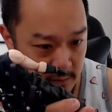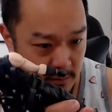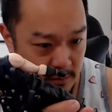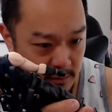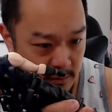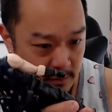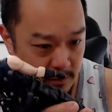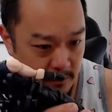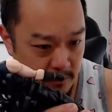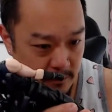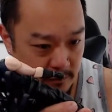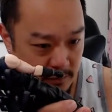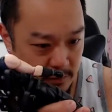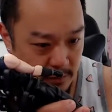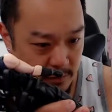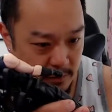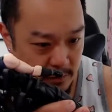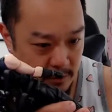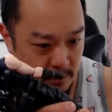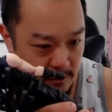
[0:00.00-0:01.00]
let's
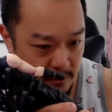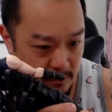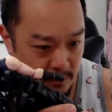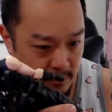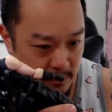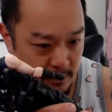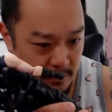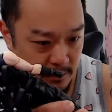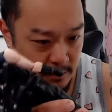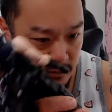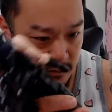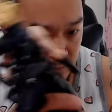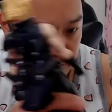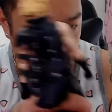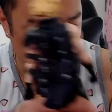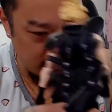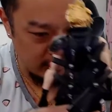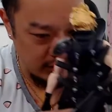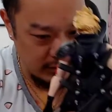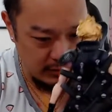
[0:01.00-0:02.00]
see.
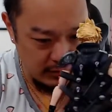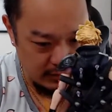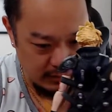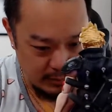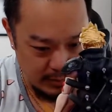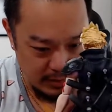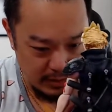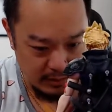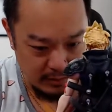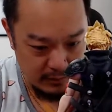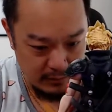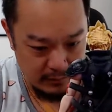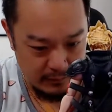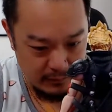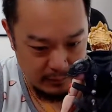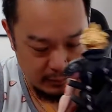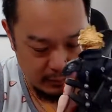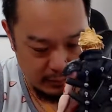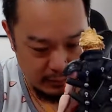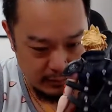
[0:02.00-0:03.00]
This one just back and
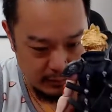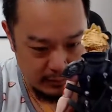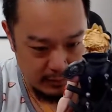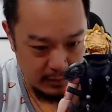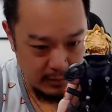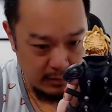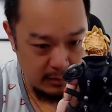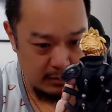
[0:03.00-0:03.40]
forth, eh?